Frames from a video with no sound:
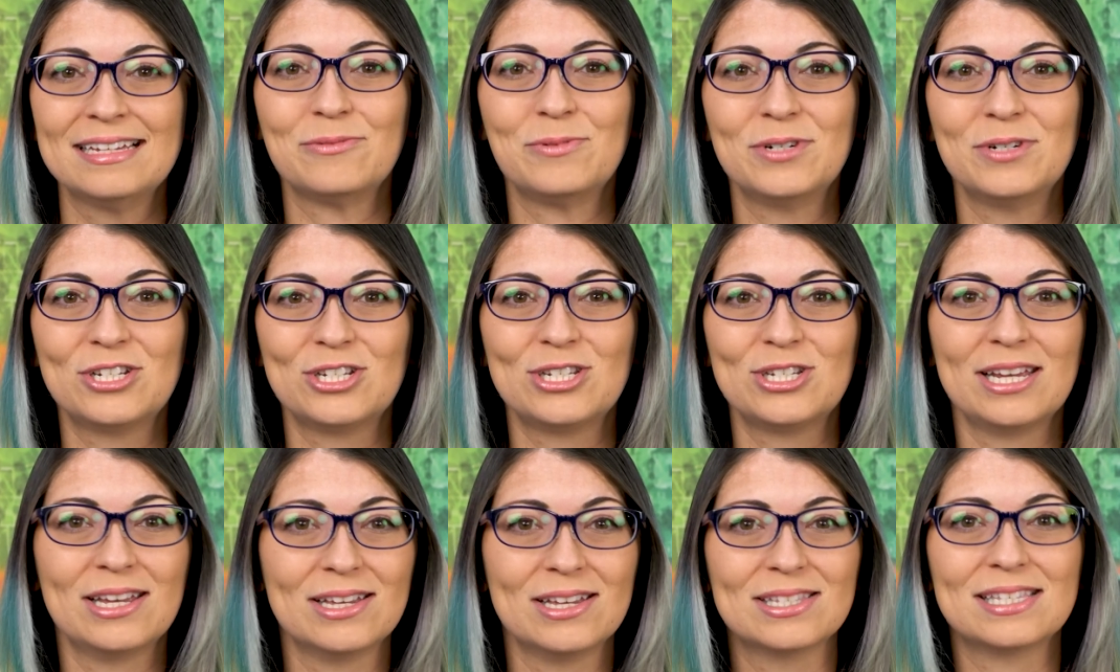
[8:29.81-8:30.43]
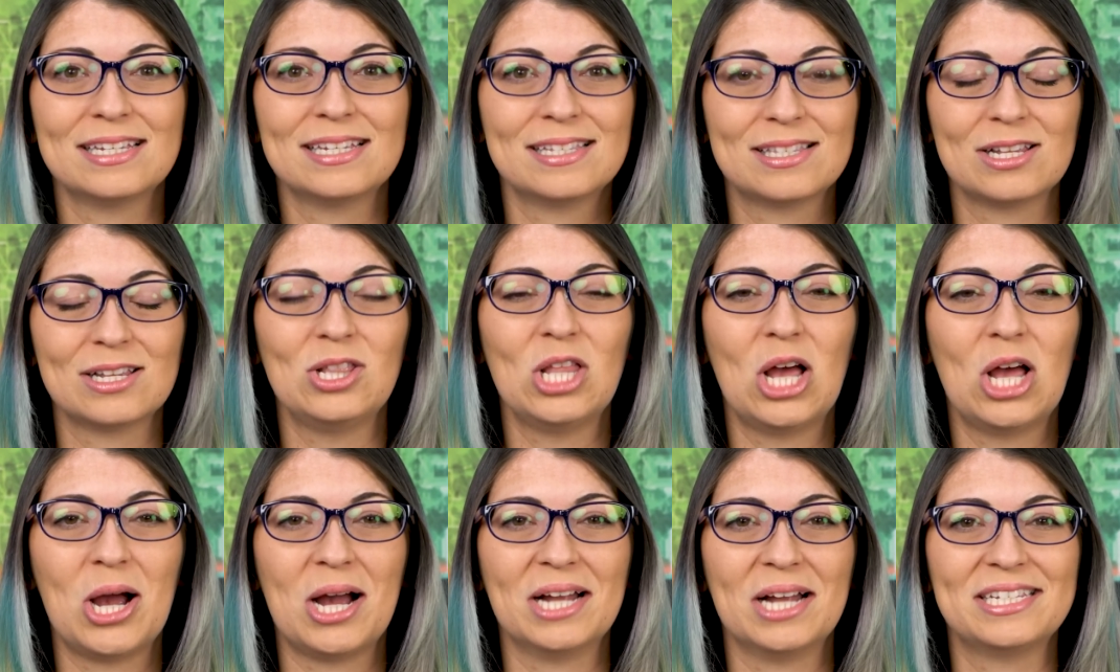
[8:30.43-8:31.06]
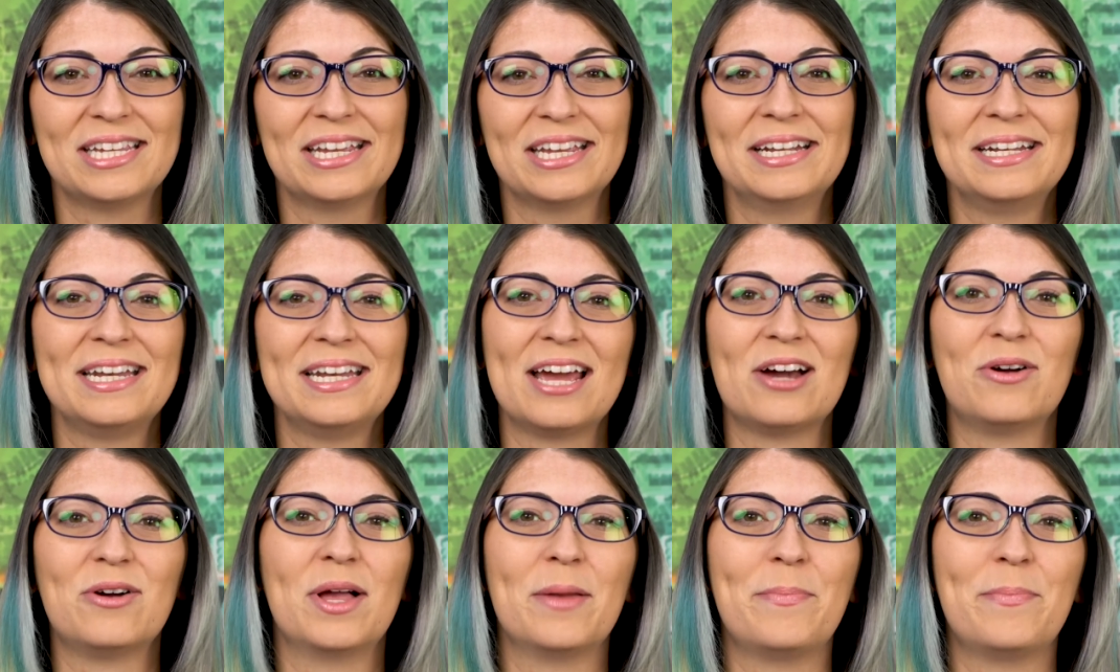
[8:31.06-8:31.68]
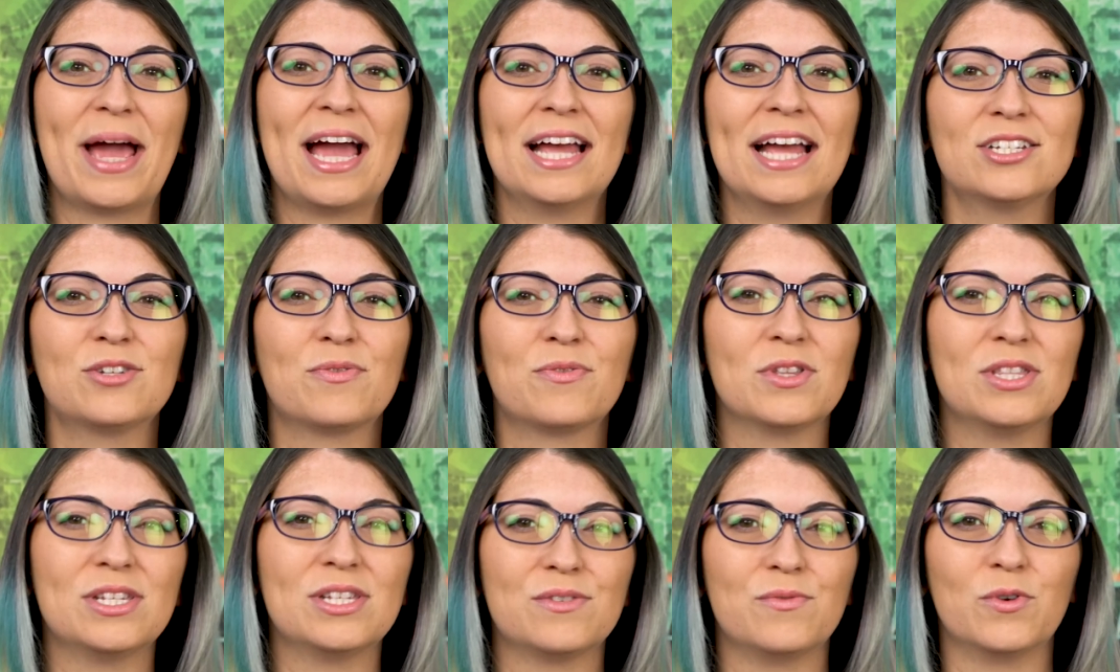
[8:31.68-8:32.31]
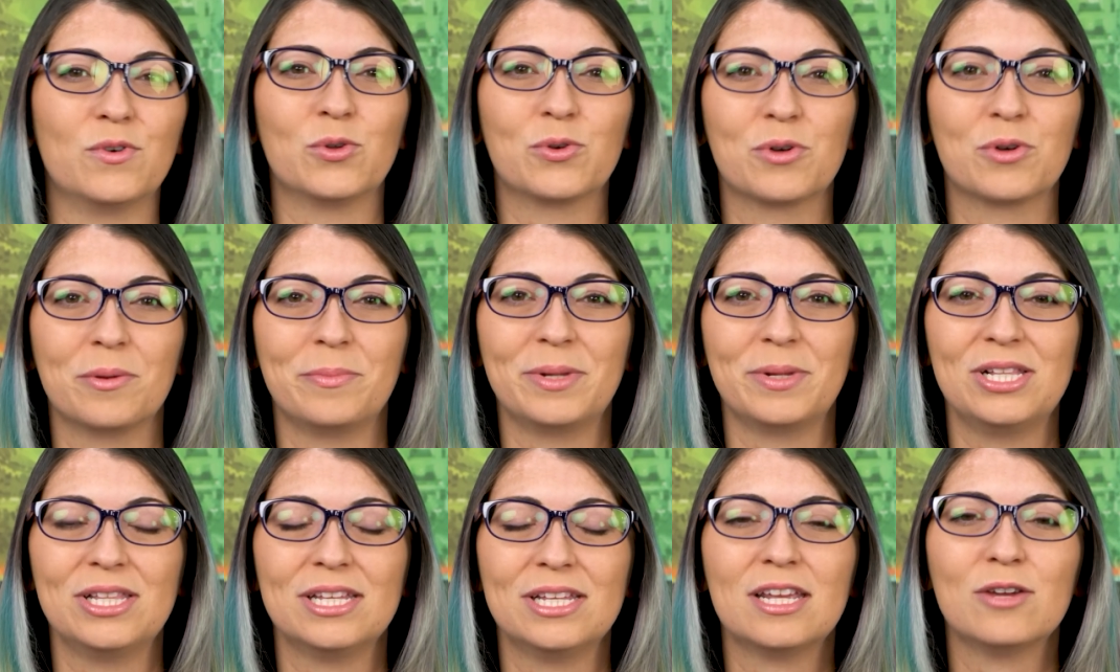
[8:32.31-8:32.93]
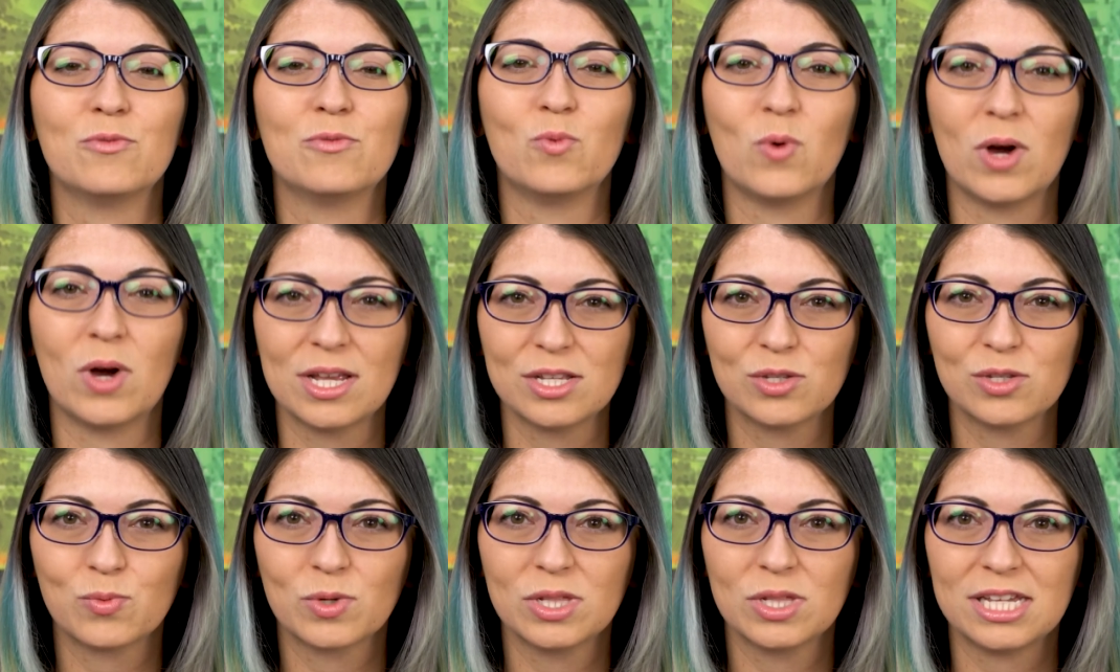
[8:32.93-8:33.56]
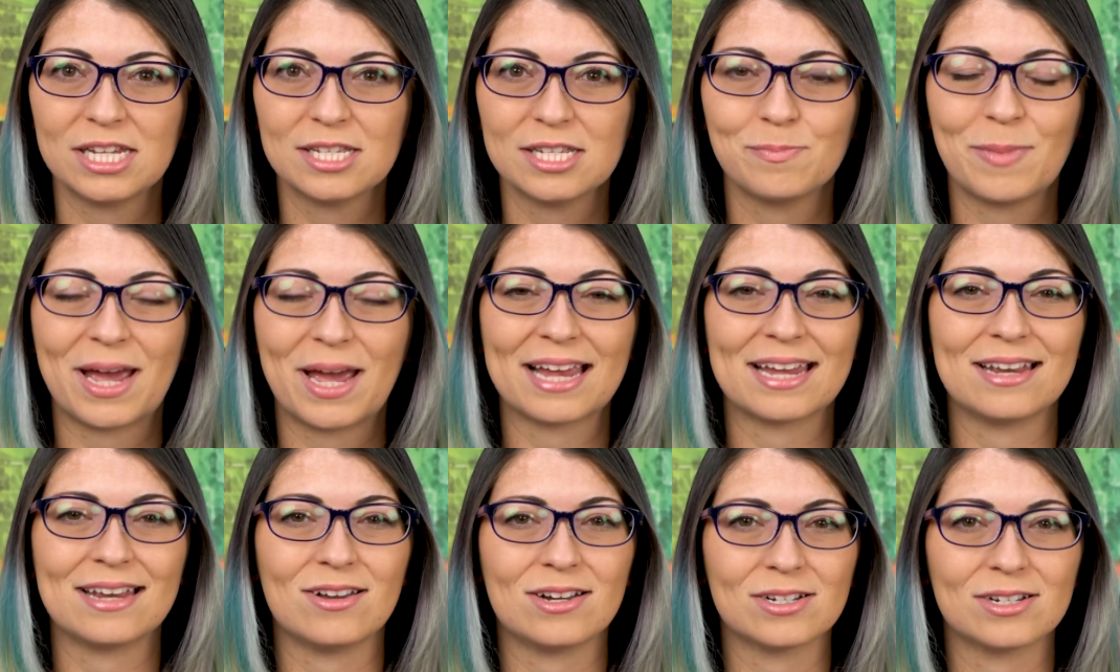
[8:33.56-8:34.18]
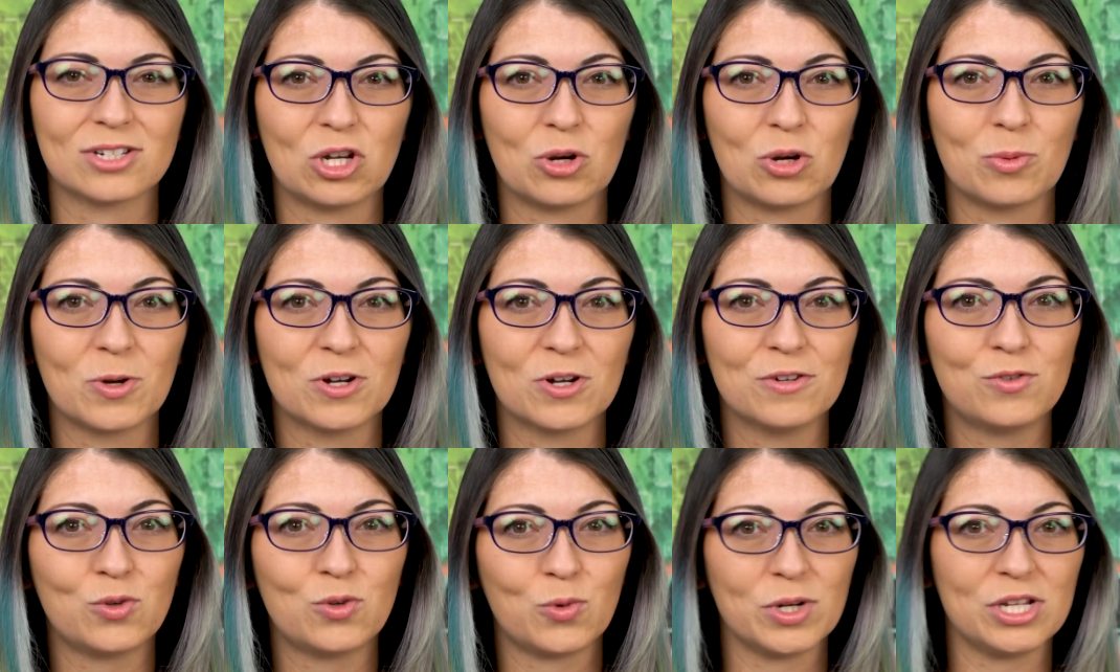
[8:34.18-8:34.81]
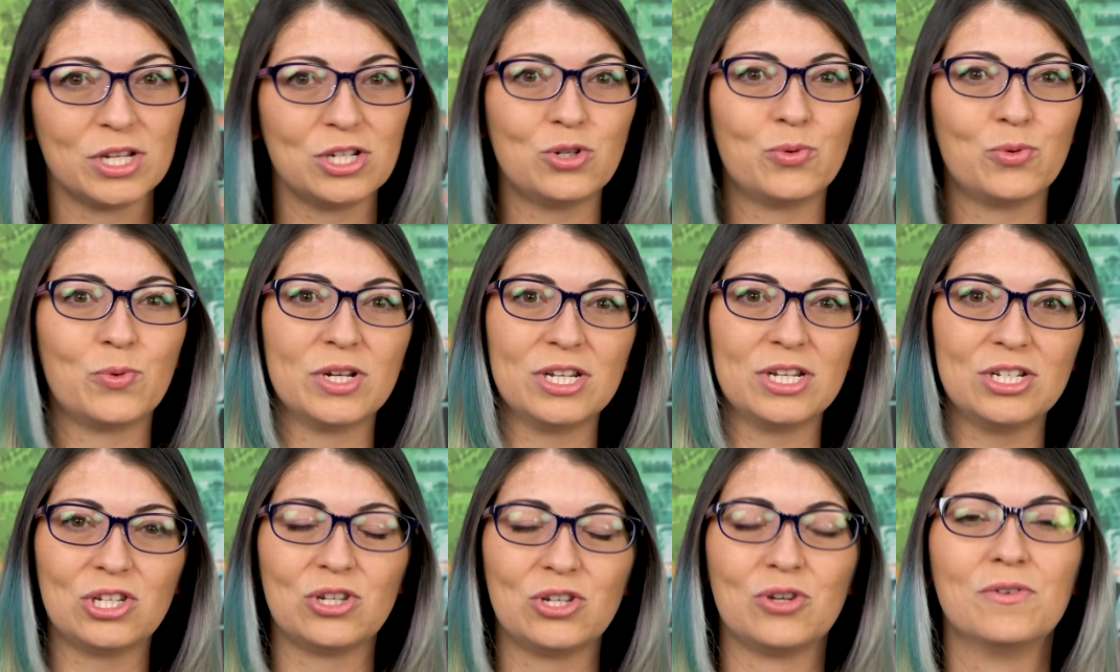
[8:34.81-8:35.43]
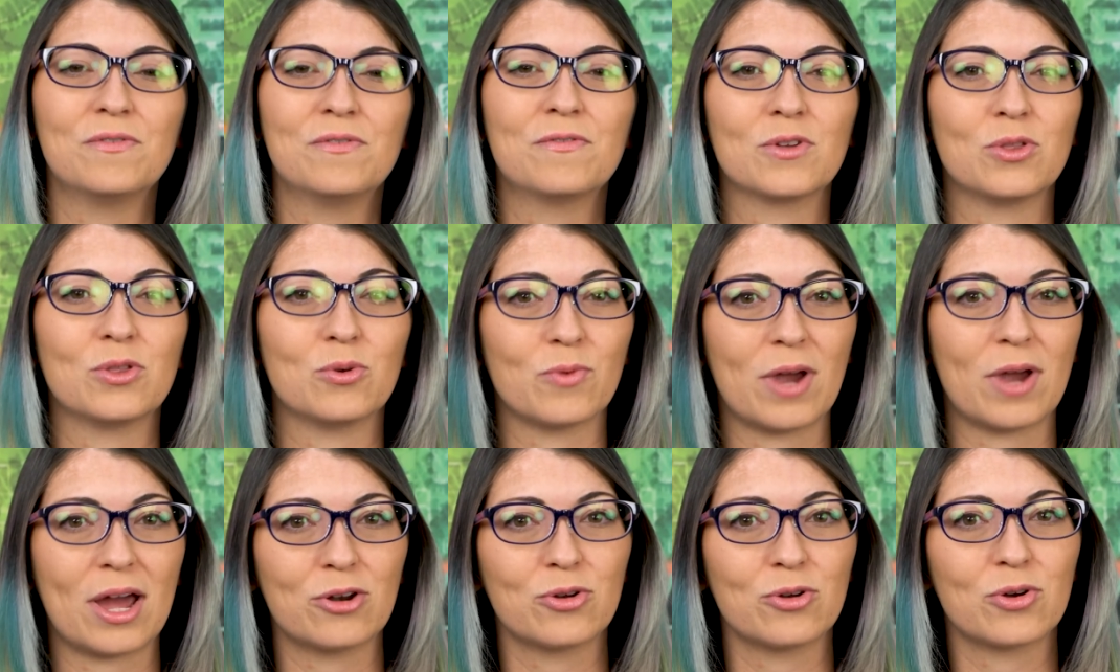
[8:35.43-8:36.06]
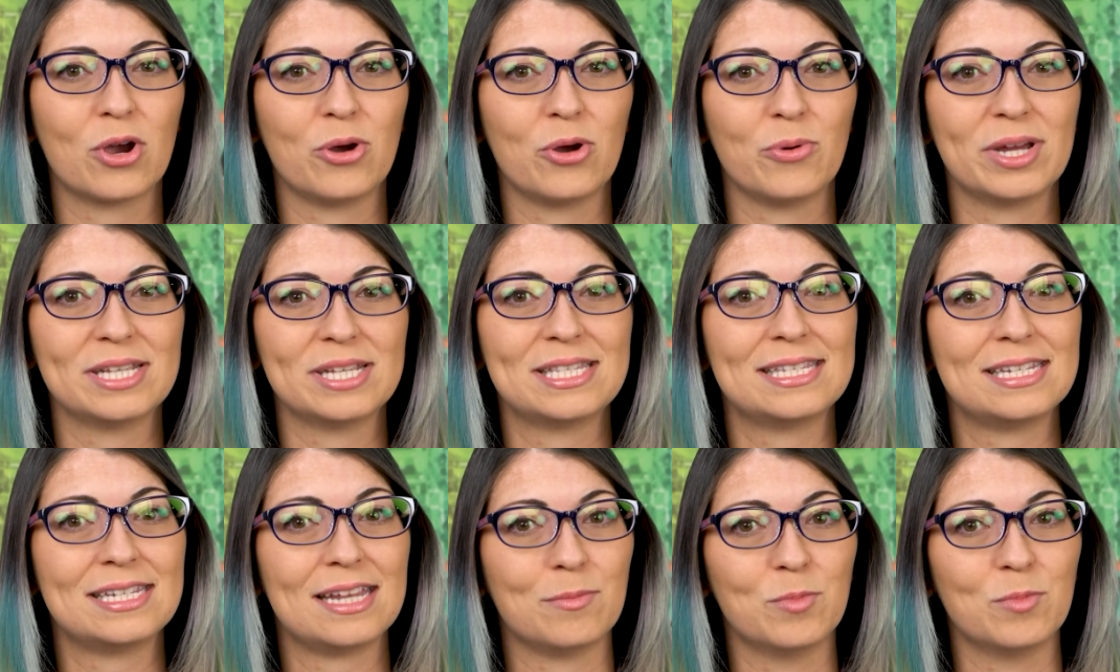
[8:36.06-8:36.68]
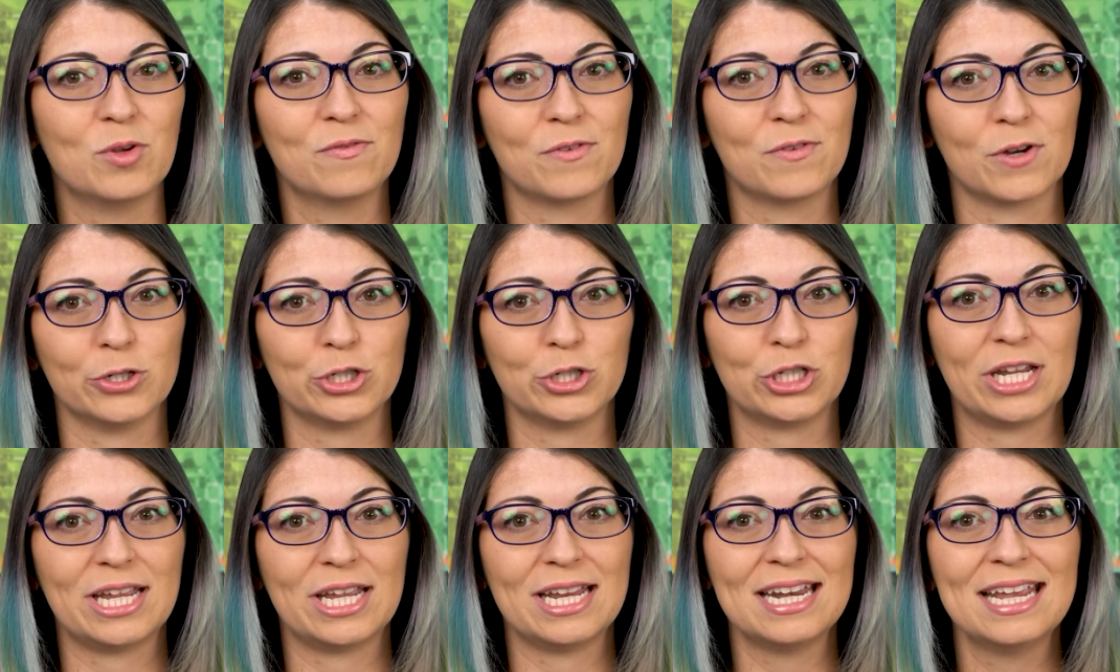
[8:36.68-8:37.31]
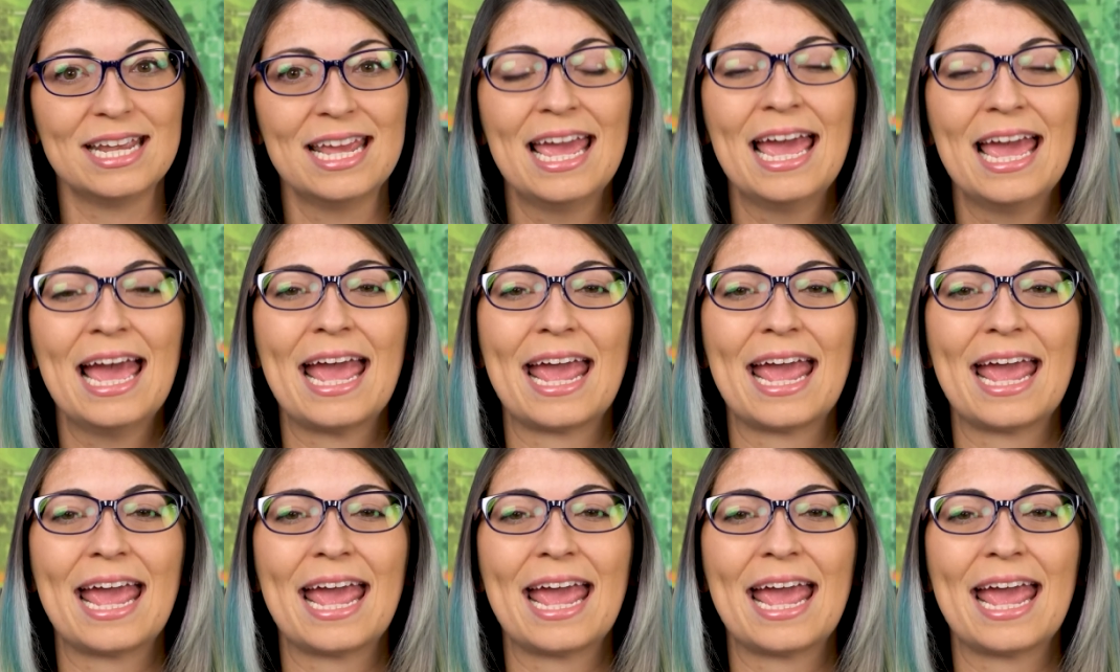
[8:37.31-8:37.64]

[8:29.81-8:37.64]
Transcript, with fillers: which tells us a lot. Now, a patch for this vulnerability was released back in October of twenty twenty-two for the RouterOS stable version,